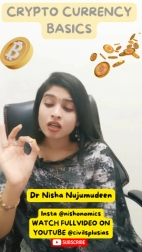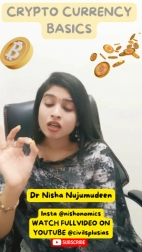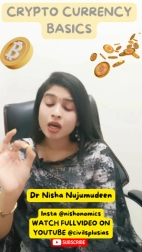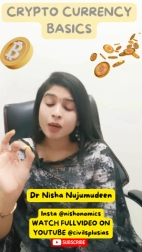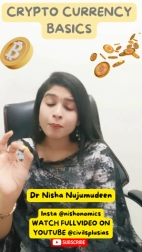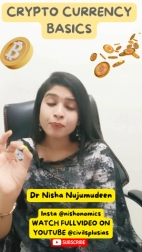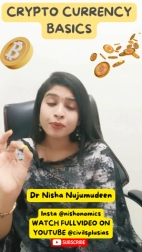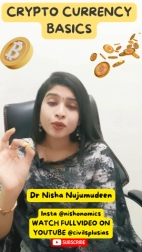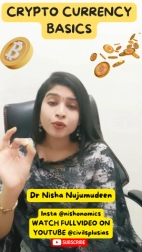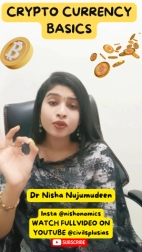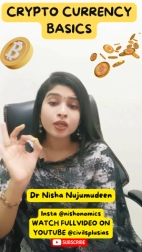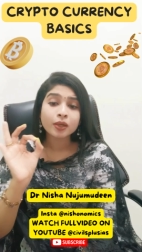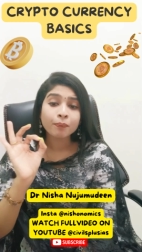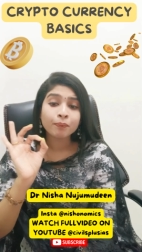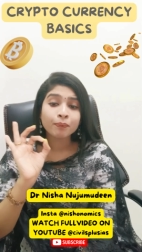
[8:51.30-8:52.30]

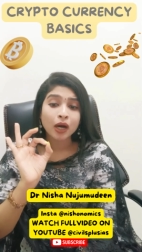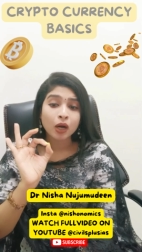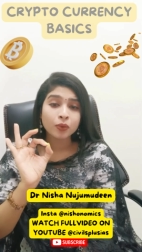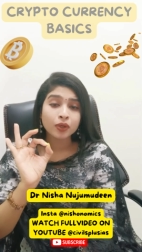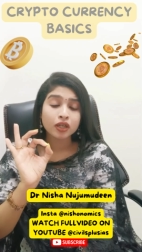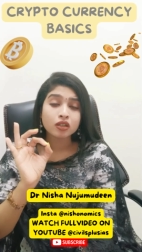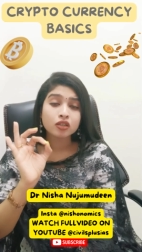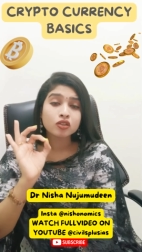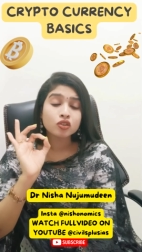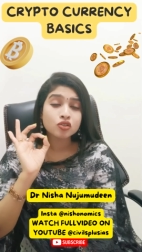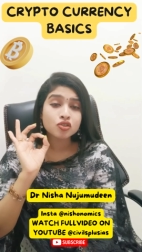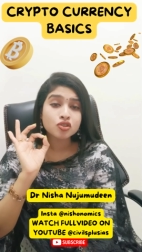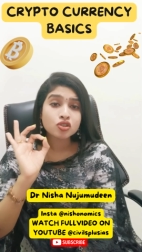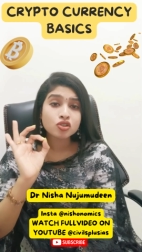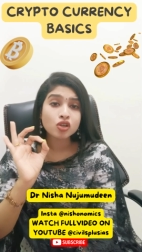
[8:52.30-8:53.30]
computer power
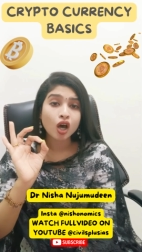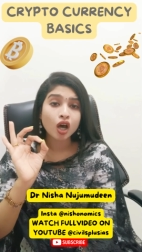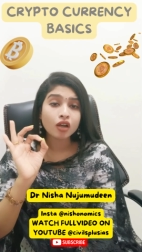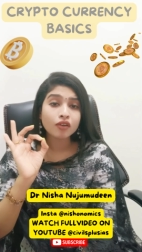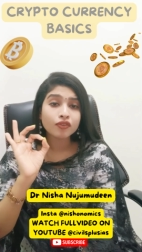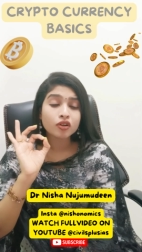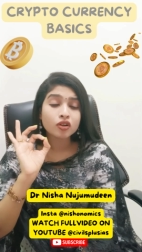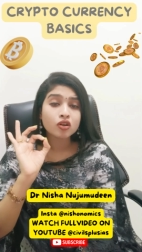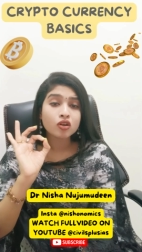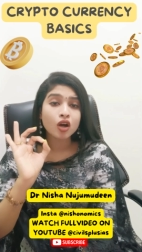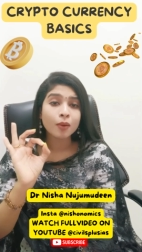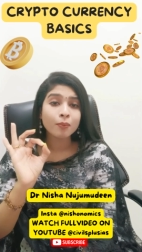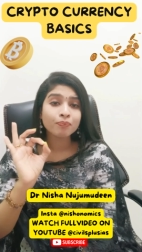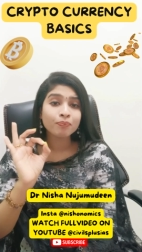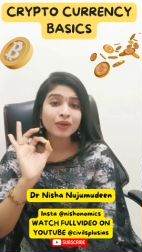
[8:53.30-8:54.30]
to solve
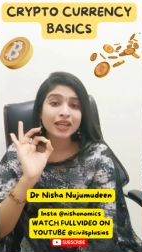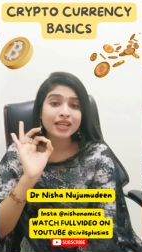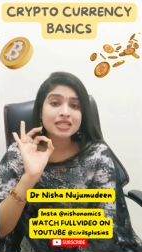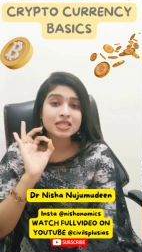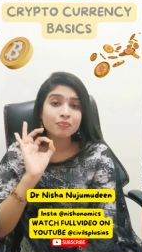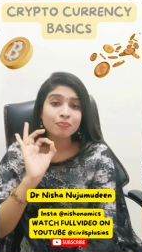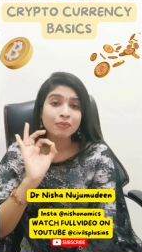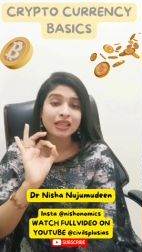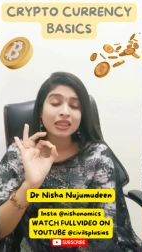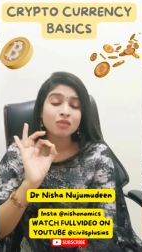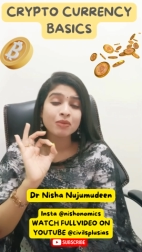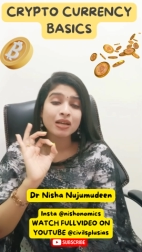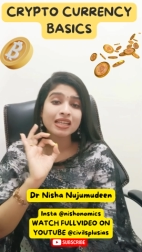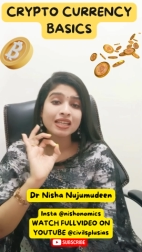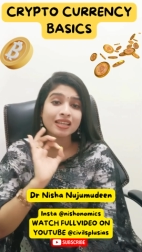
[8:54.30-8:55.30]
complex
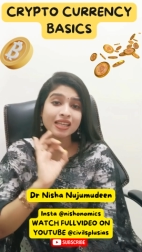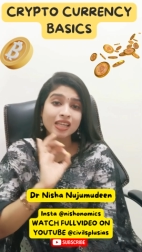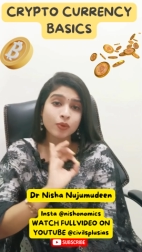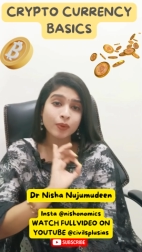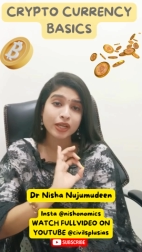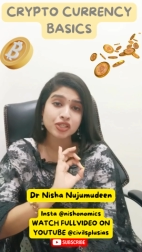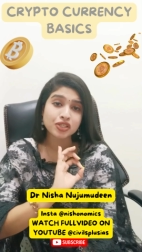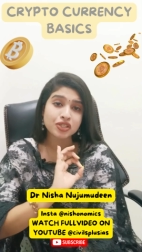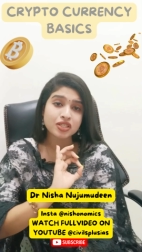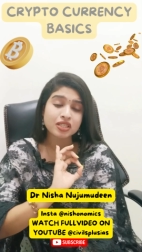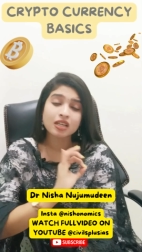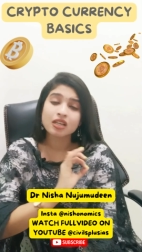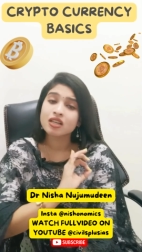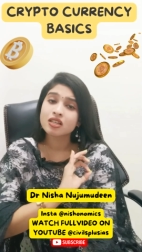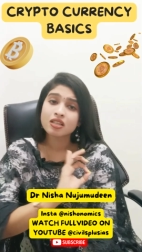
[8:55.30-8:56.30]
mathematical equations.
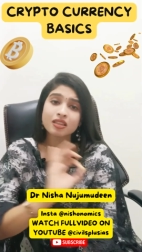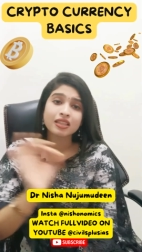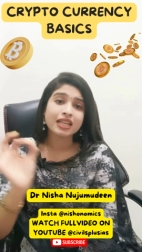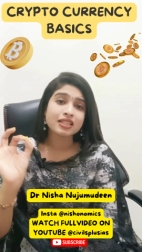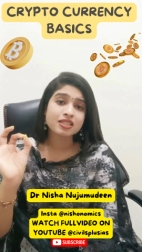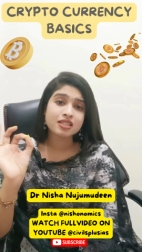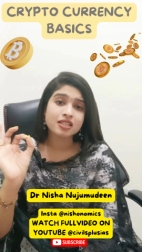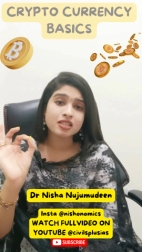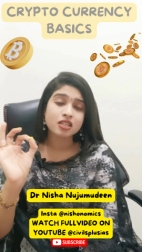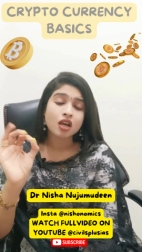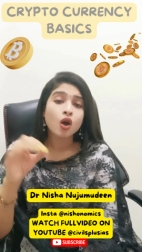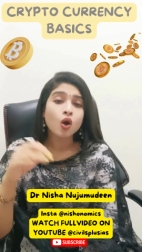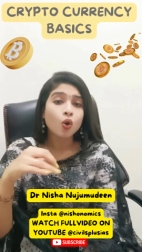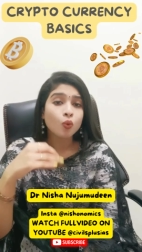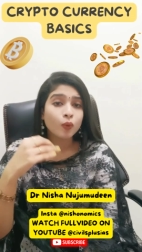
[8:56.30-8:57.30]
That's it.
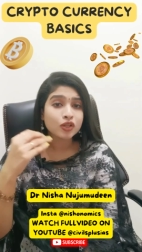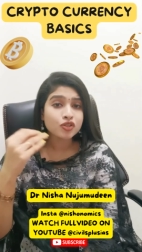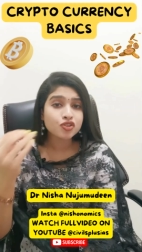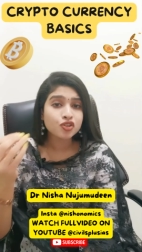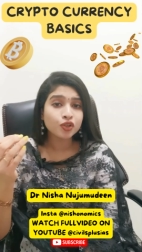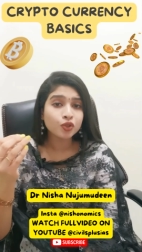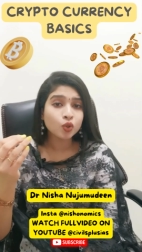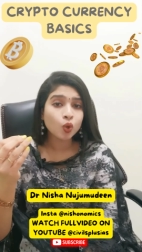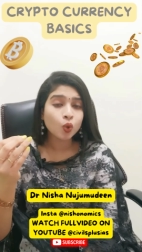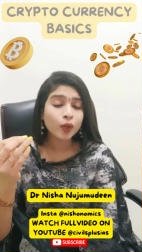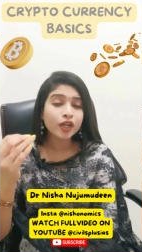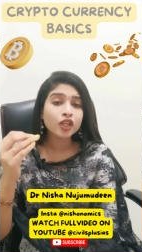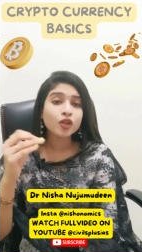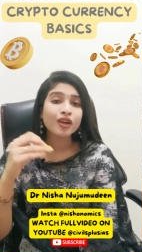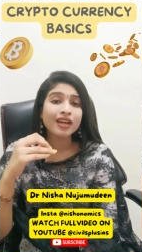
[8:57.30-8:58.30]
Once you do
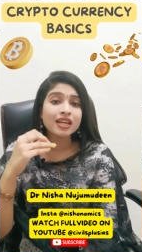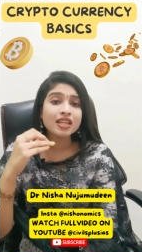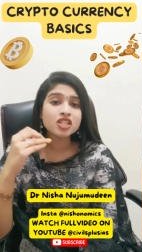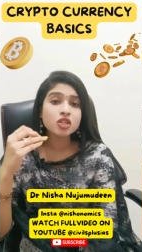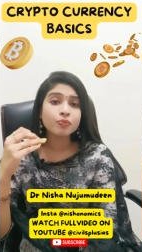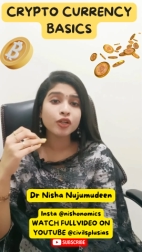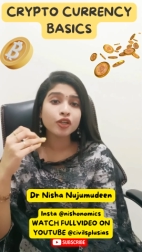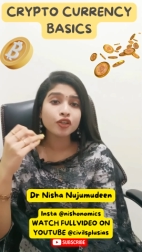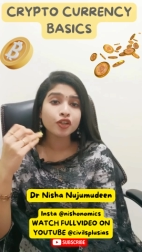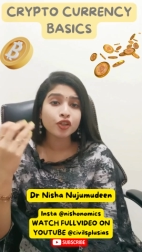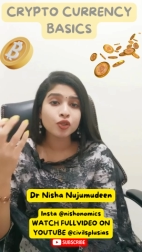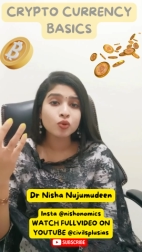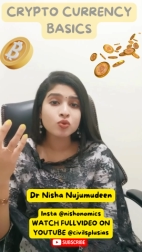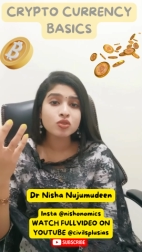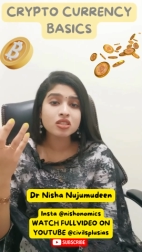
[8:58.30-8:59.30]
it, you are eligible to
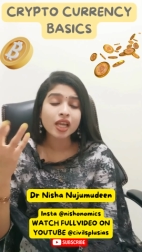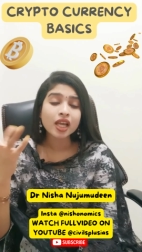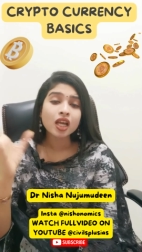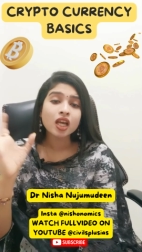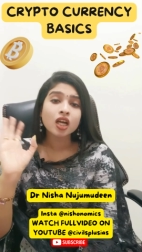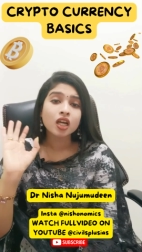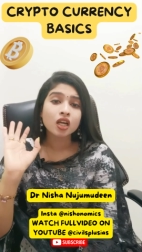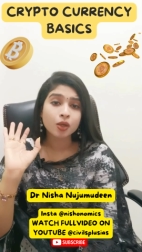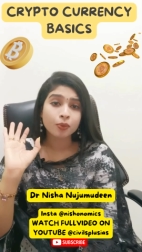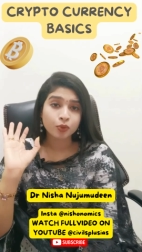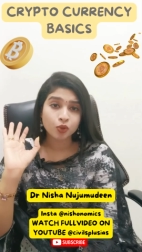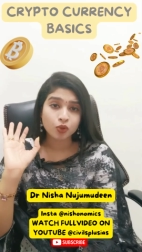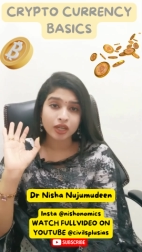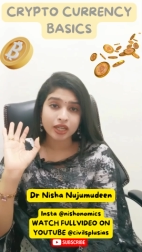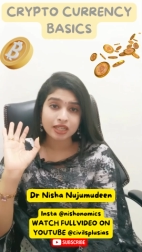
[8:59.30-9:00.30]
use the
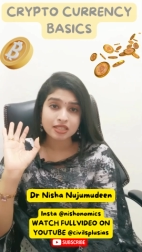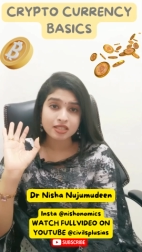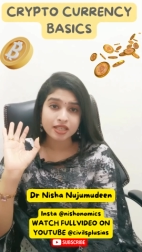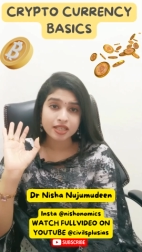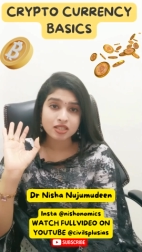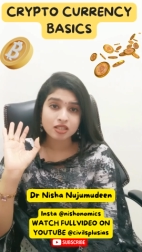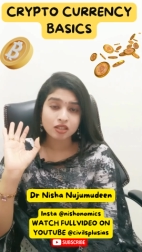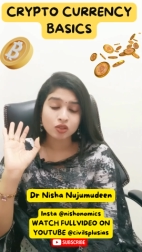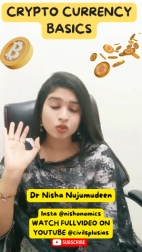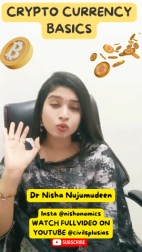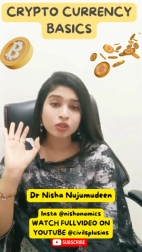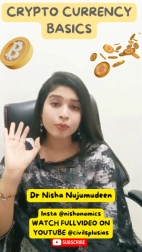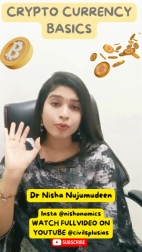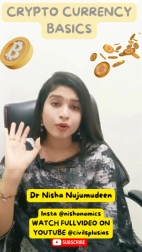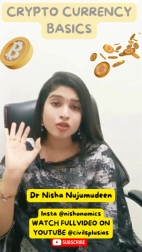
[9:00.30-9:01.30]
cryptocurrencies
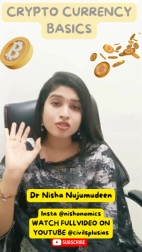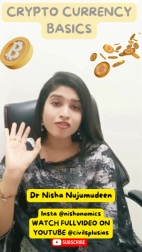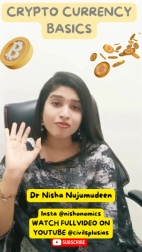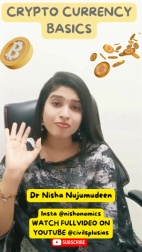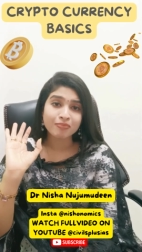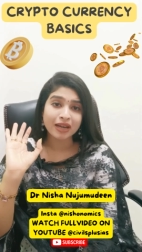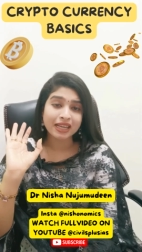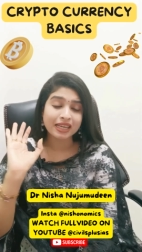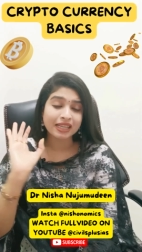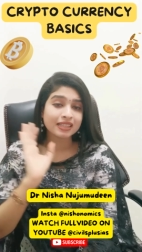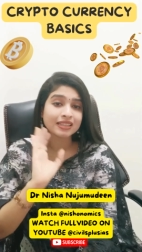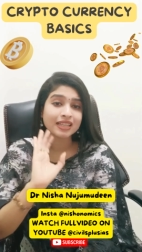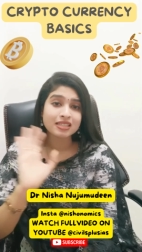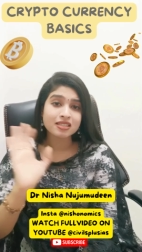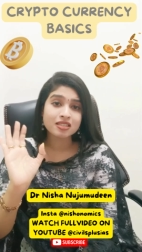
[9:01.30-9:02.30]
through the process of
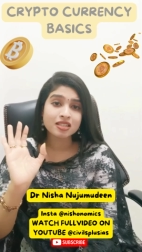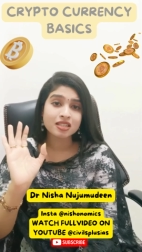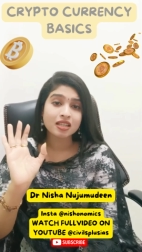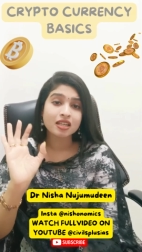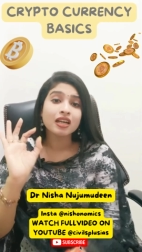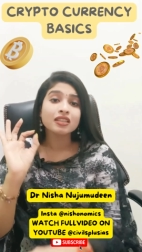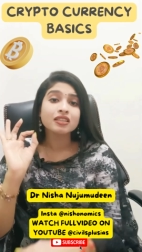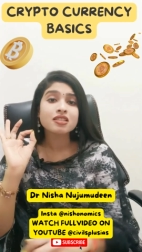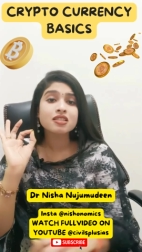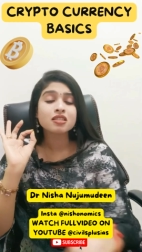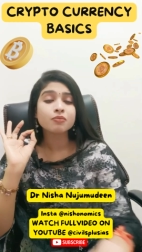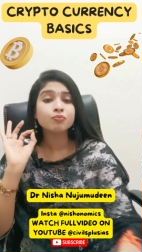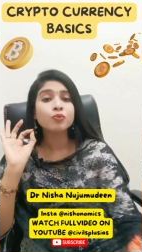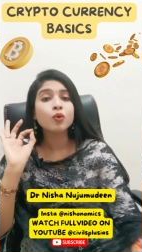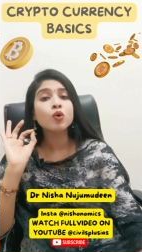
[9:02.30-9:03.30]
mining. That's it. This is
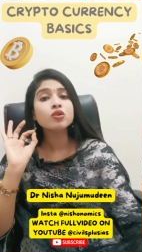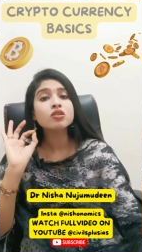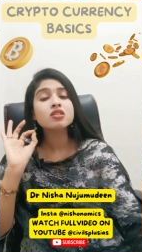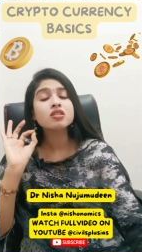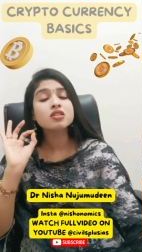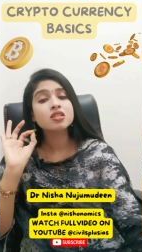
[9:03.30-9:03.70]
the most